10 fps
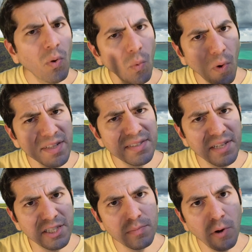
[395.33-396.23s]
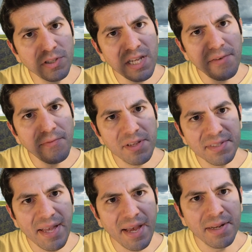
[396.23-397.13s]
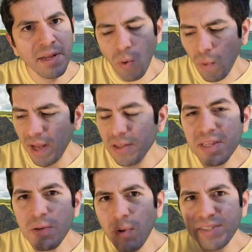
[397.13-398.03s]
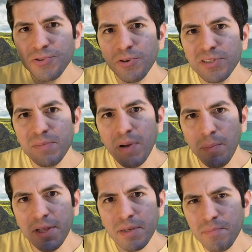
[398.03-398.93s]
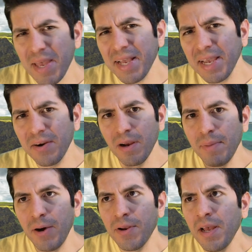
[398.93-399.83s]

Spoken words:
One such motif is that, while the Westerosi public may care about